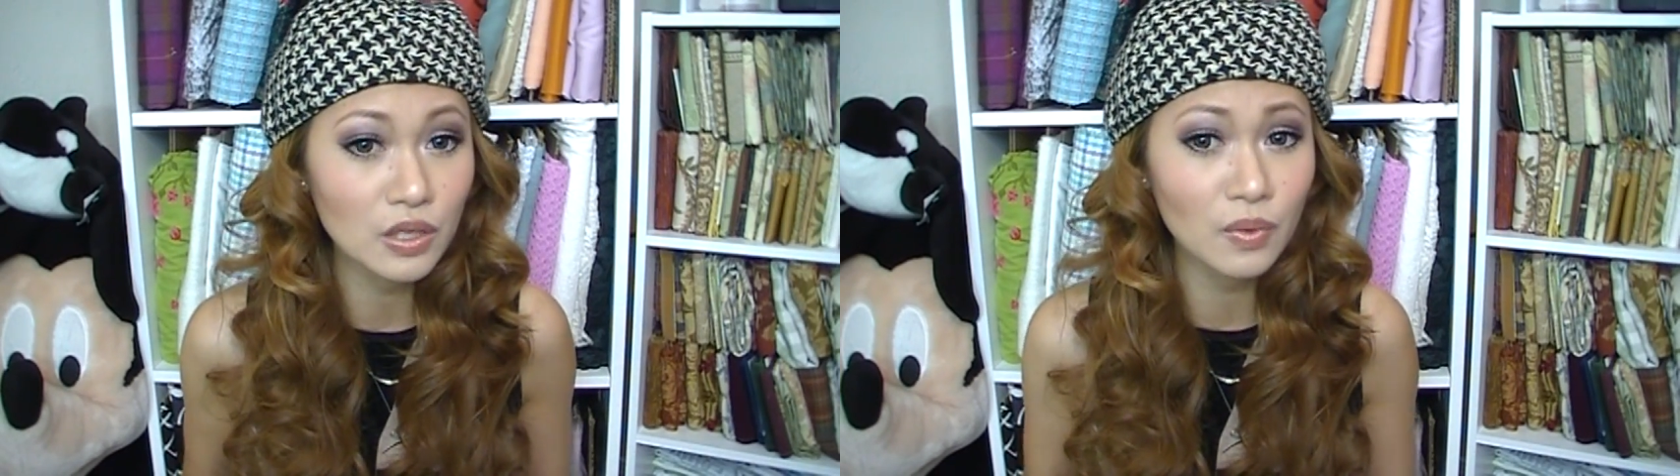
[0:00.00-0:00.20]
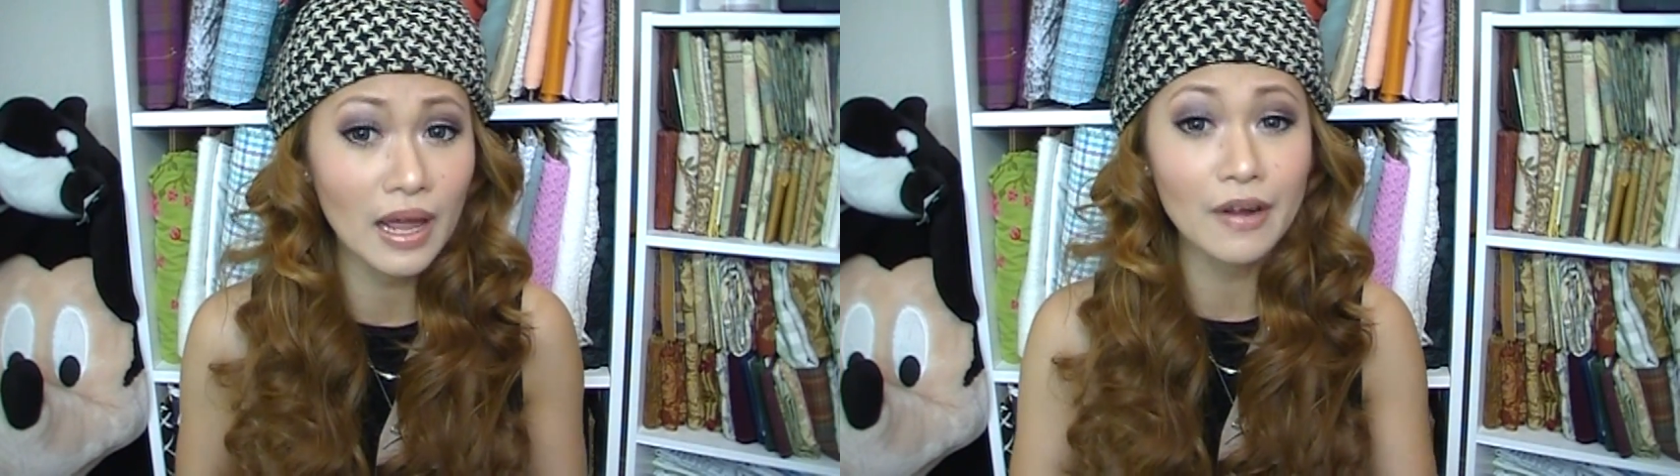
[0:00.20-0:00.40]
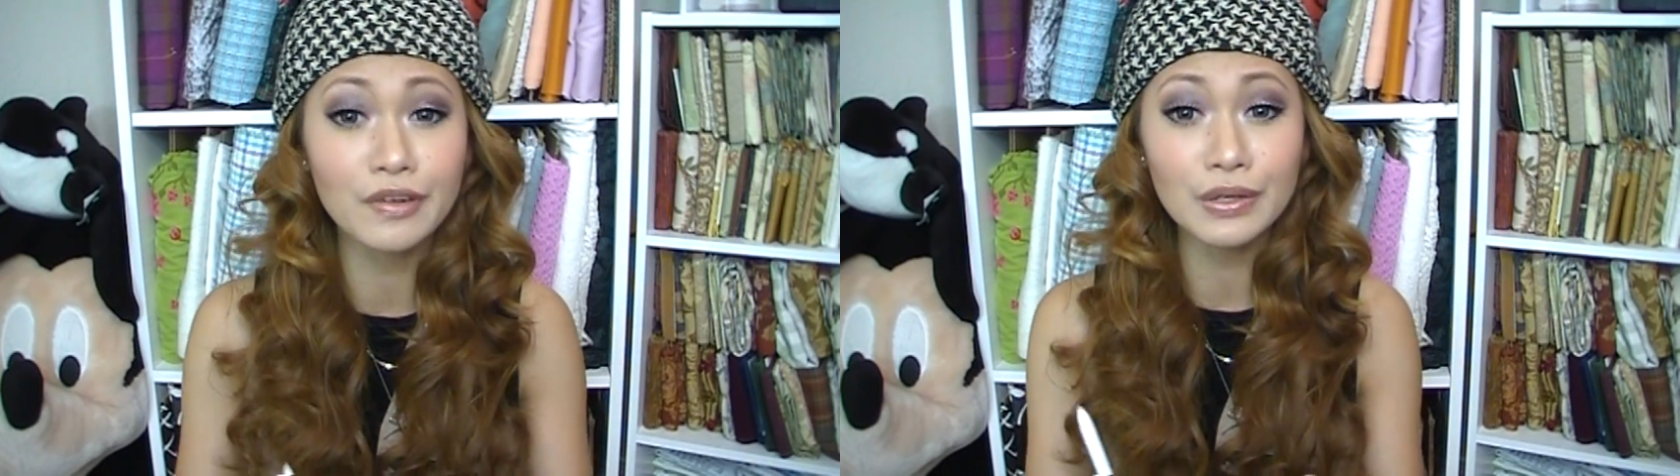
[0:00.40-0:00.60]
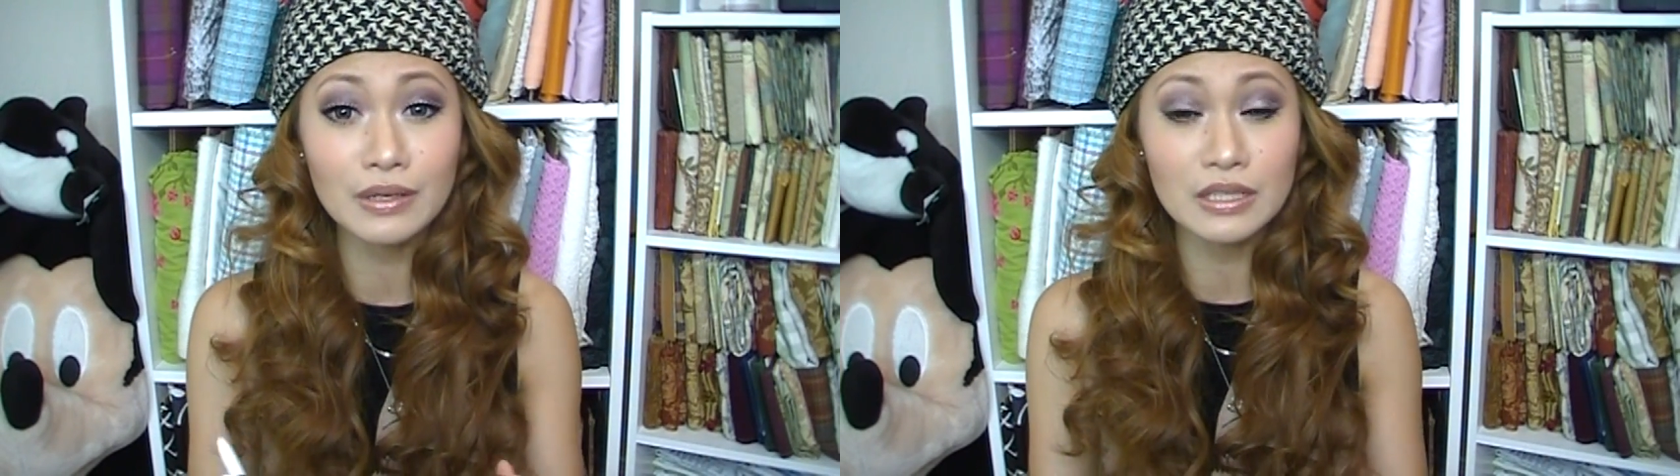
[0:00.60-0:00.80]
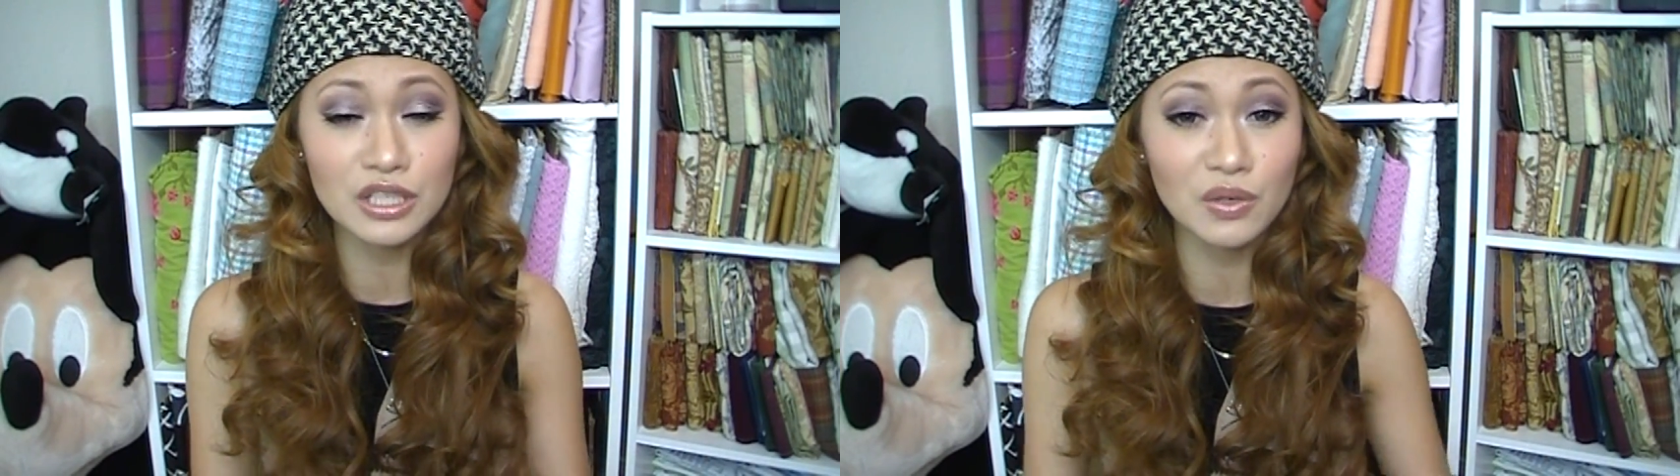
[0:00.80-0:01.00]
so whatever you
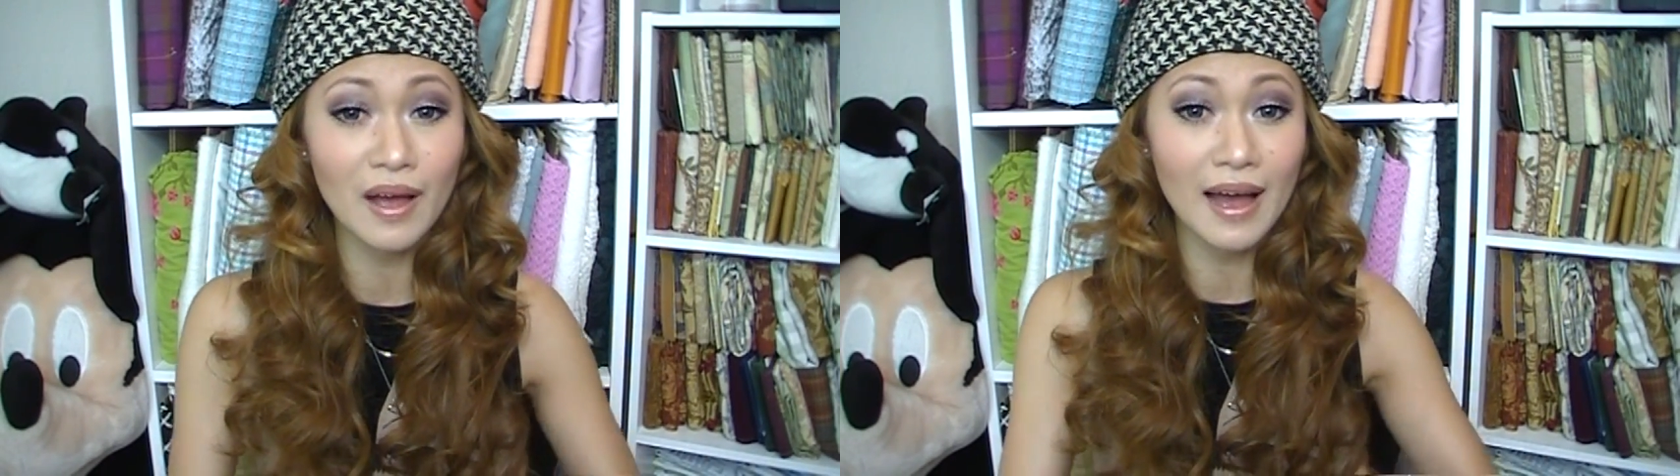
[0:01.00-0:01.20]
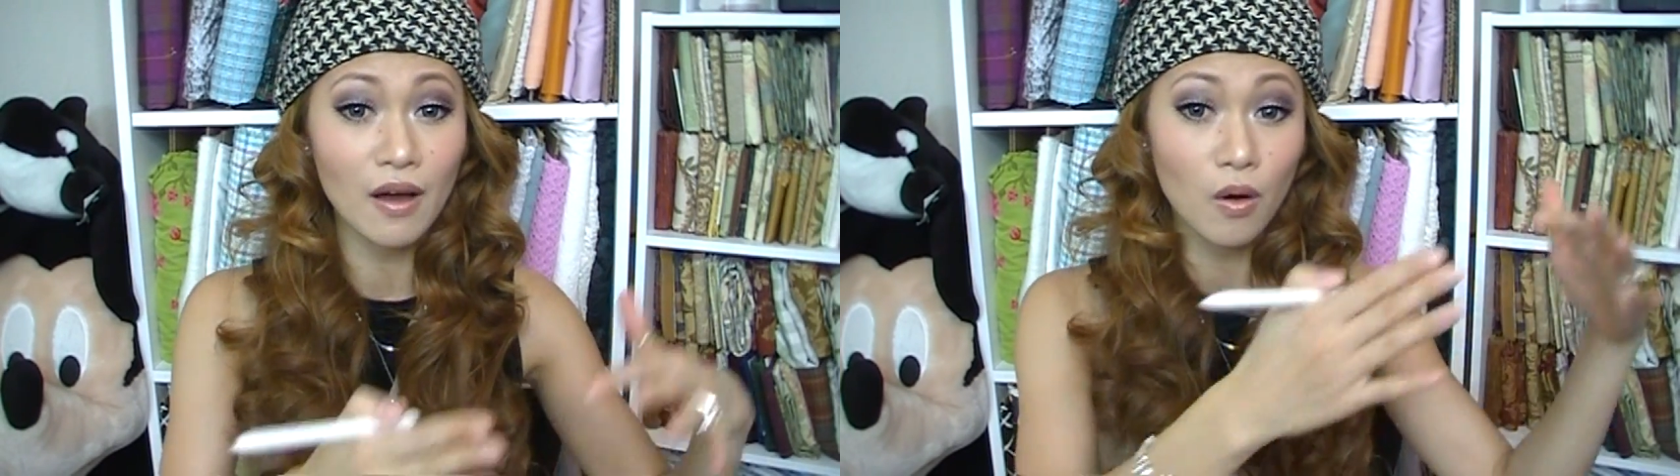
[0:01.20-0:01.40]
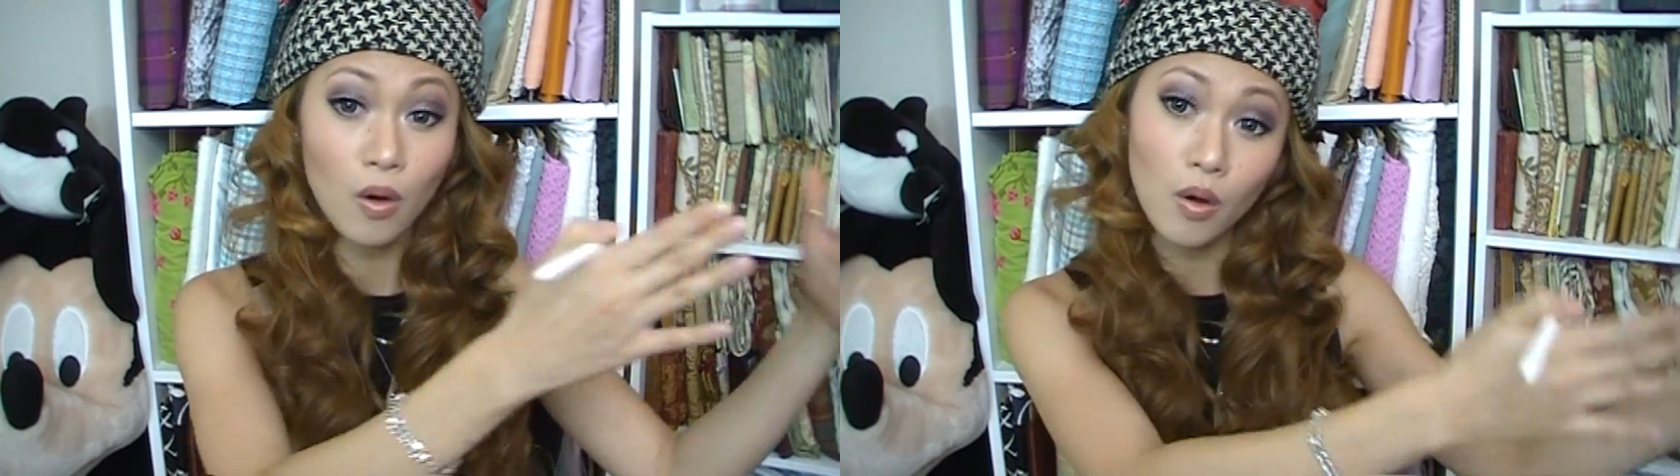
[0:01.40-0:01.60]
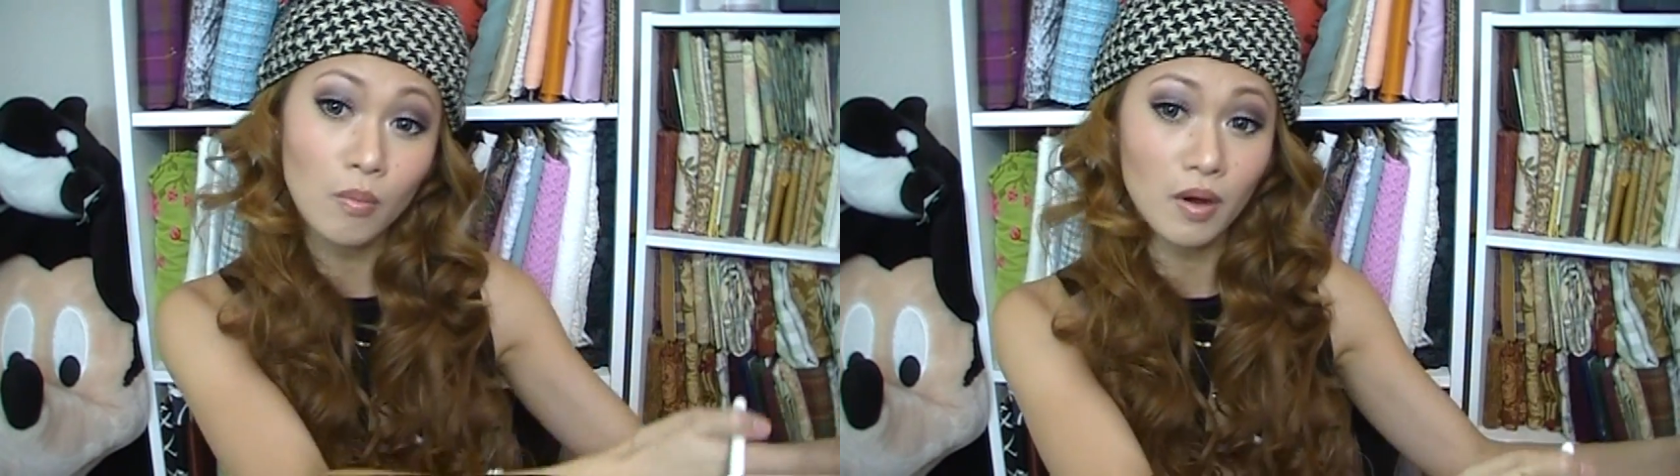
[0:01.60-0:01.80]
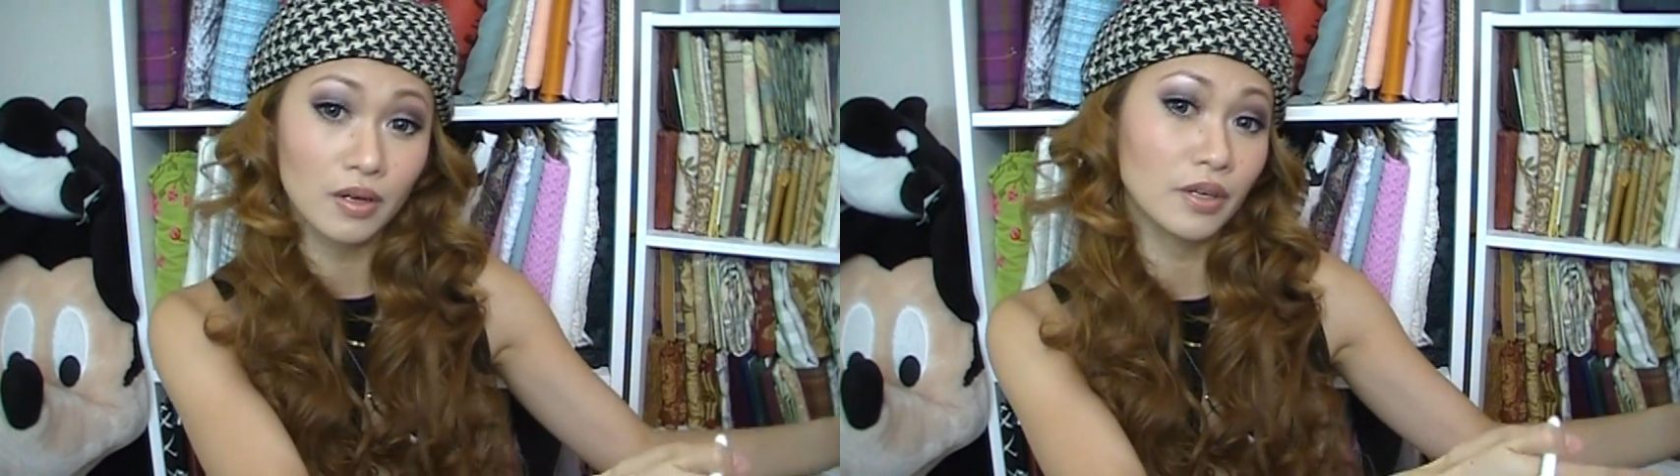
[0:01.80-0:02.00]
can do at
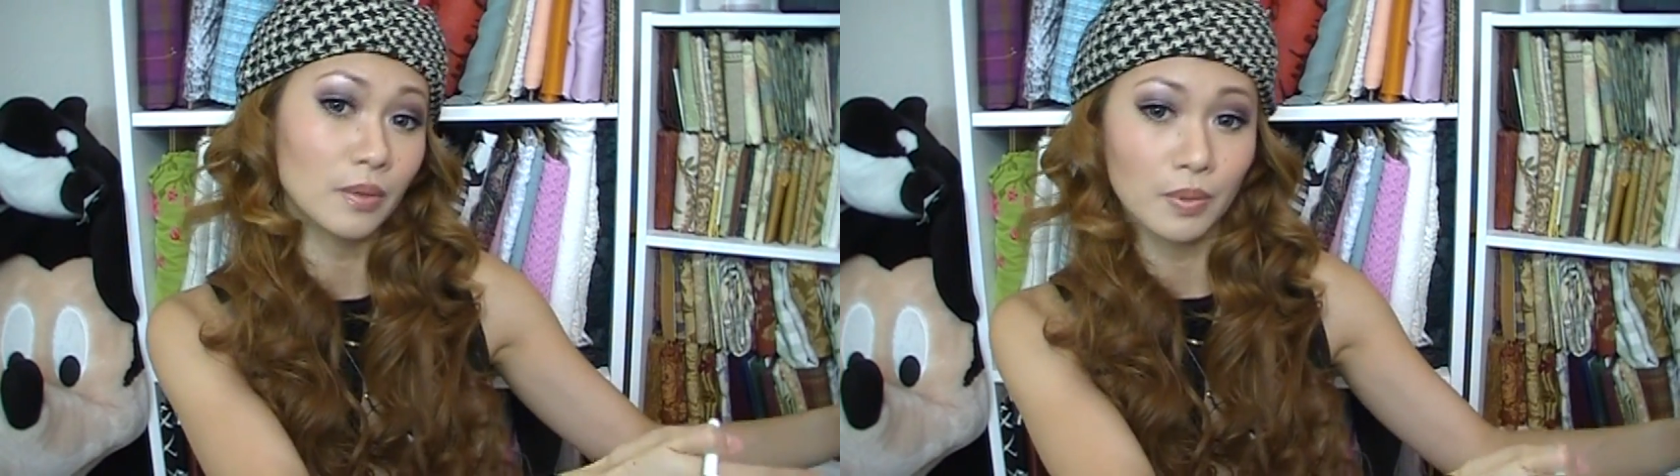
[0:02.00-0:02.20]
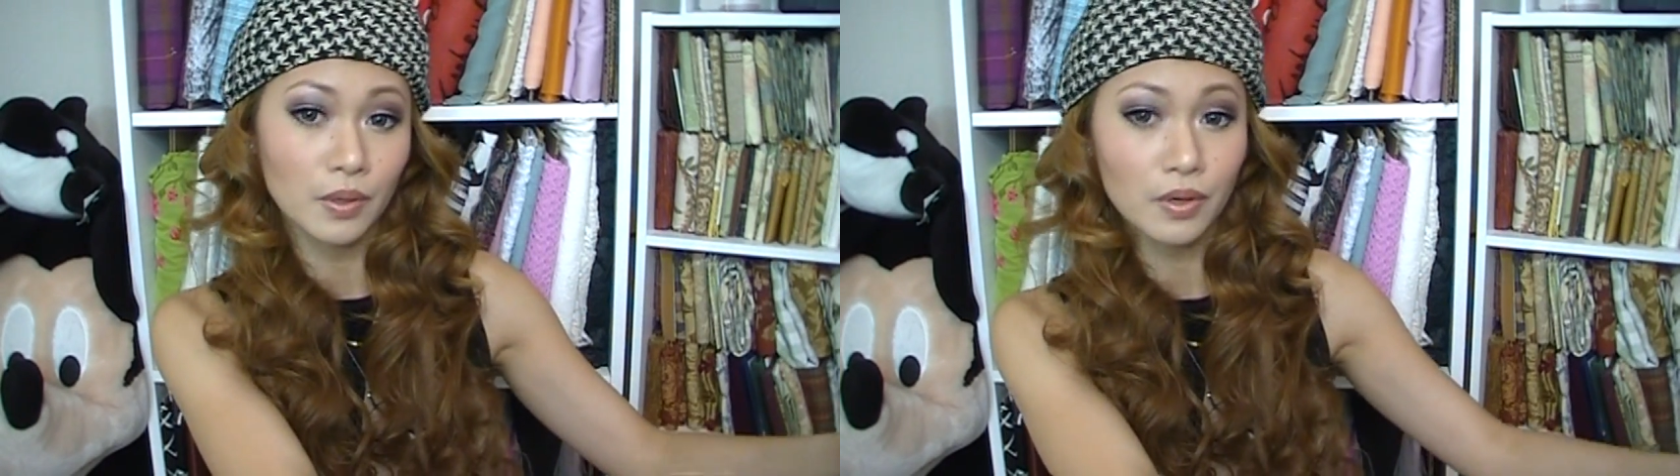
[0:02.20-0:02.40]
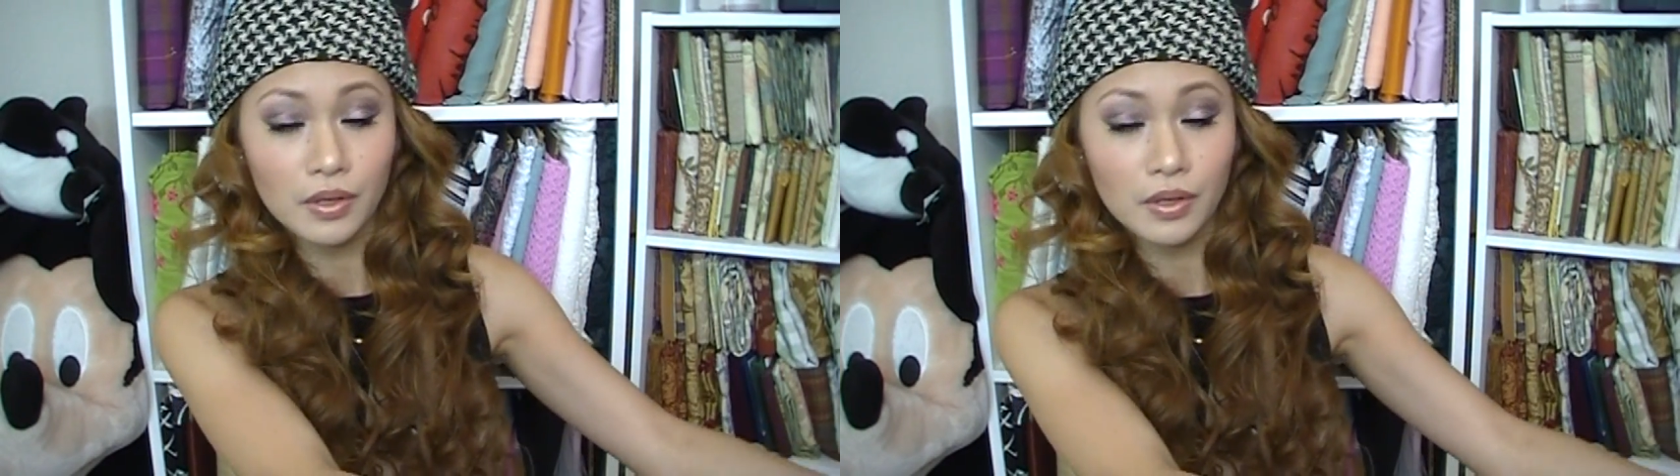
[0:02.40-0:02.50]
home on a computer,